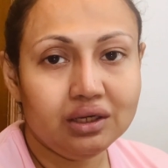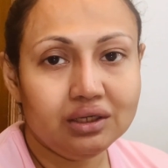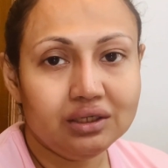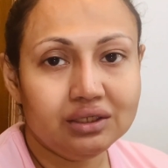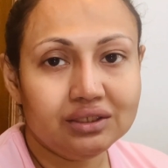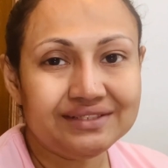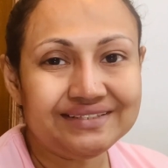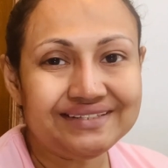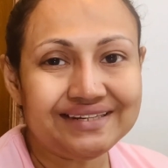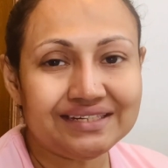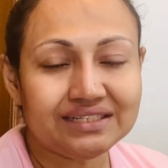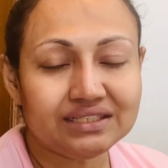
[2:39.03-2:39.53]

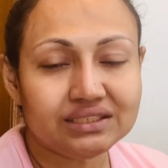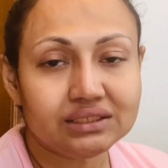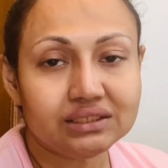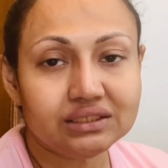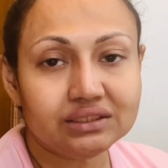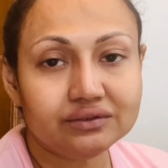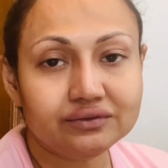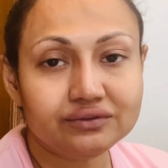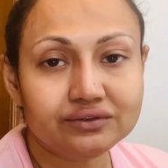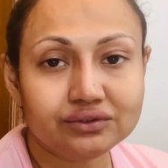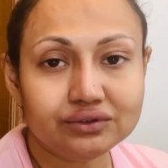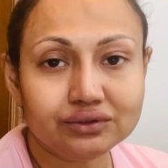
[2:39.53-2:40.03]

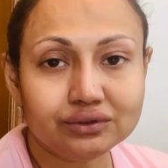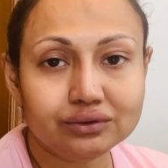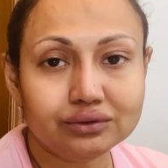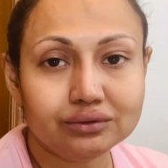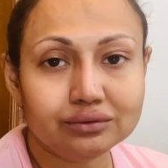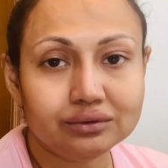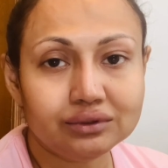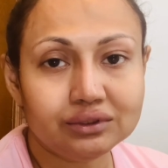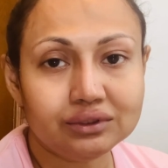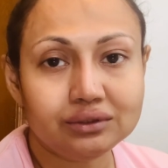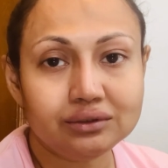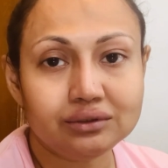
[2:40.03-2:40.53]
sensitive, so
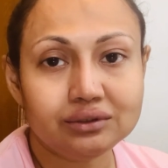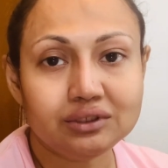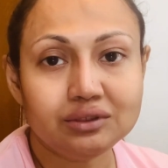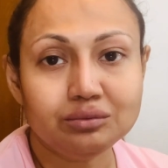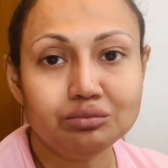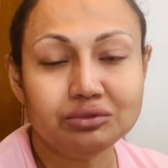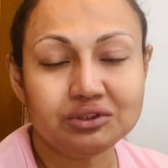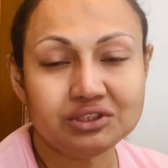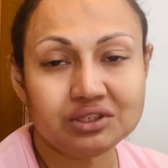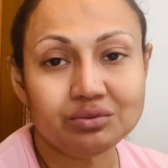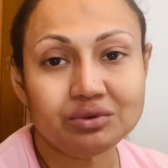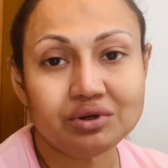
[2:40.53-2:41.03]

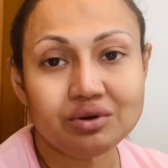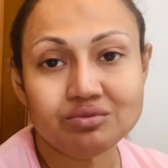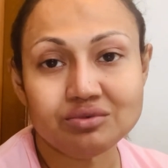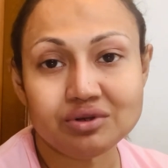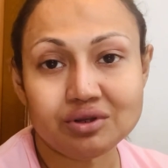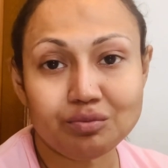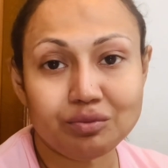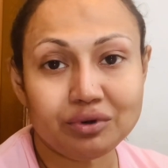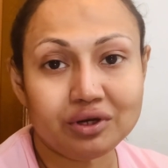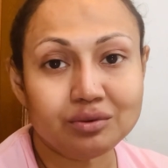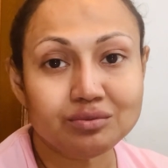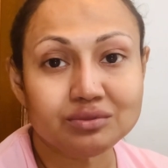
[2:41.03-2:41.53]
sometimes it
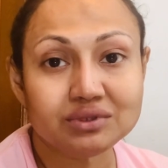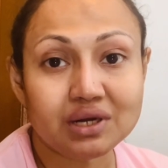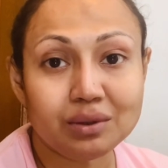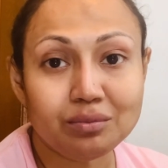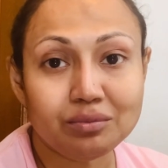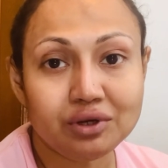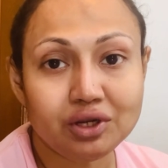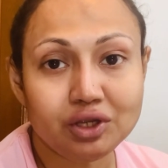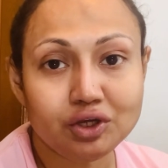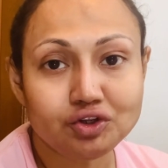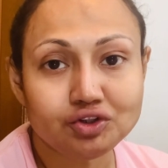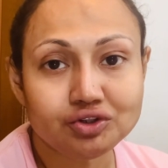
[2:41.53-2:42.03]
becomes
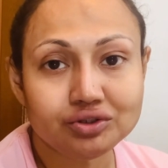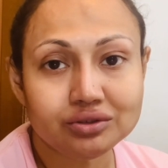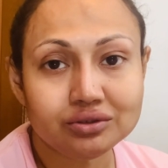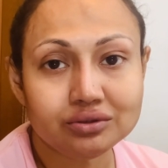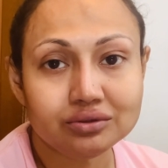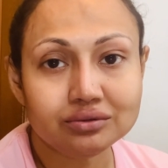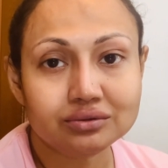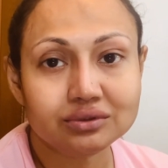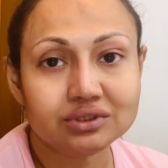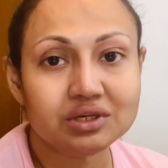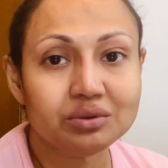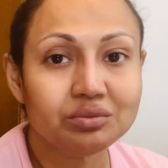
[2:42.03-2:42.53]

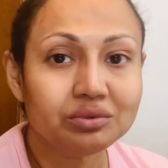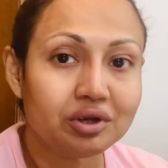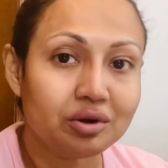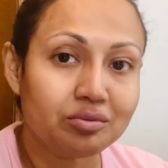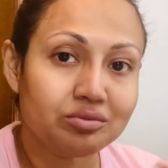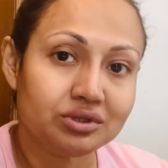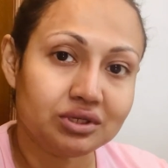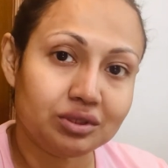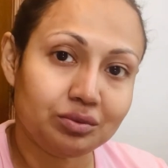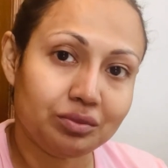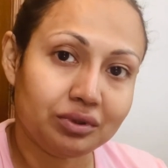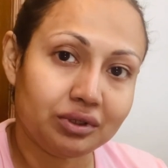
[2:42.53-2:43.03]
combination,
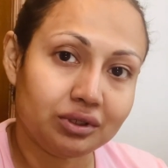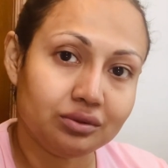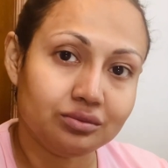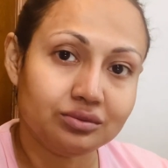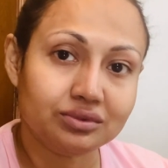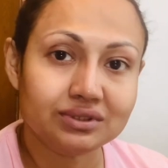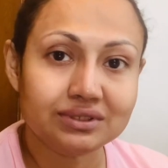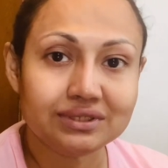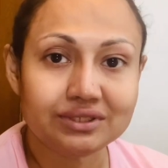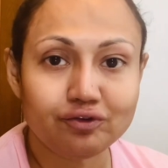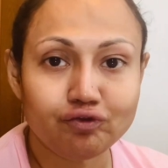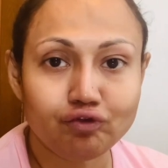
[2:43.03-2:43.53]
sometimes it
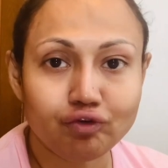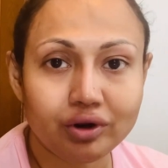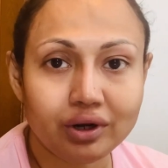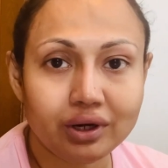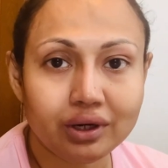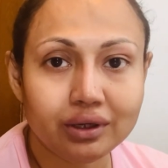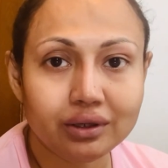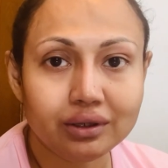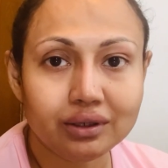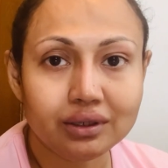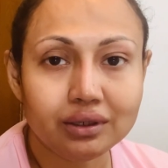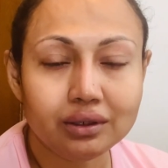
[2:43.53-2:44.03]
becomes
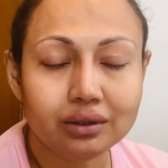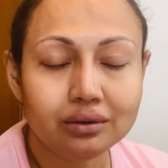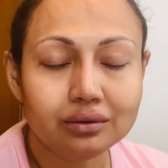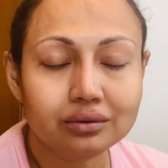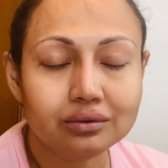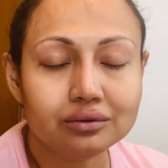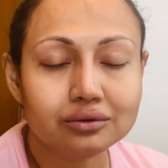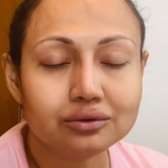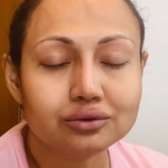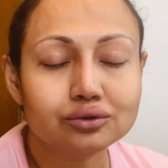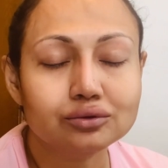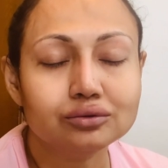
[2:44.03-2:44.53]
dry.
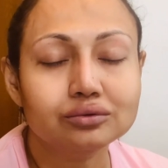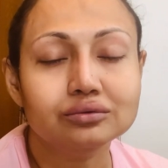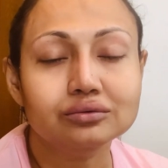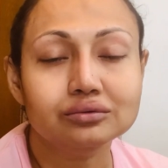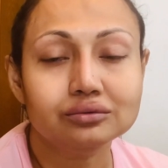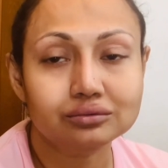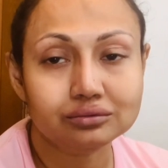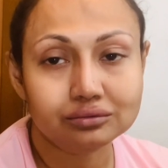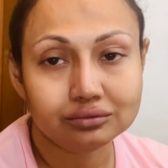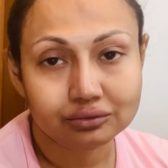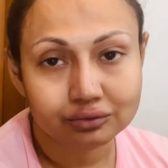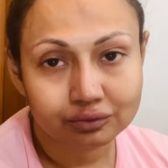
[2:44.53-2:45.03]
So
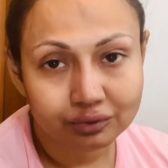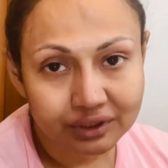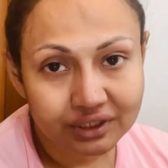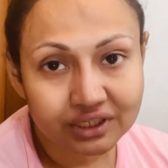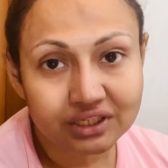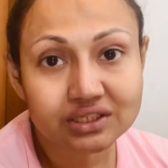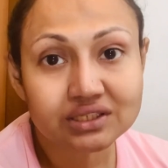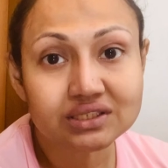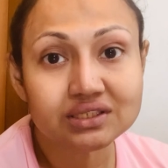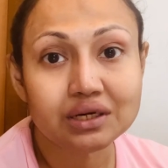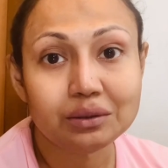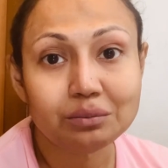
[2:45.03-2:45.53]
when
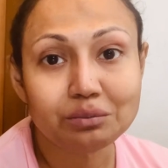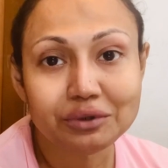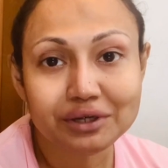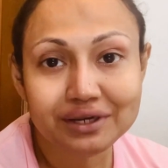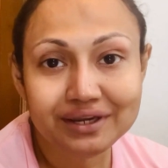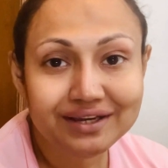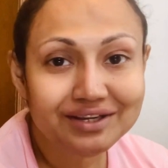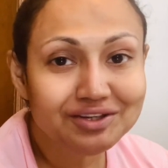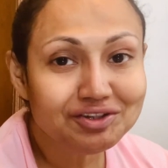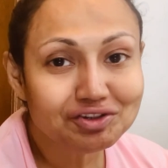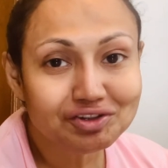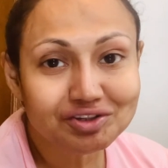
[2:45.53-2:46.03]
it's
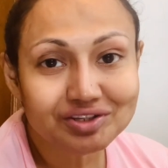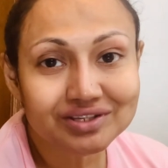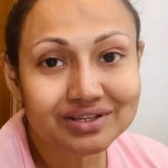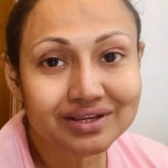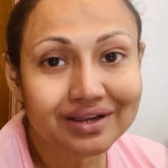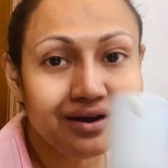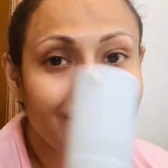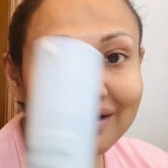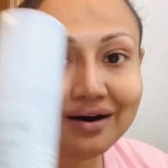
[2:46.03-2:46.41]
combination,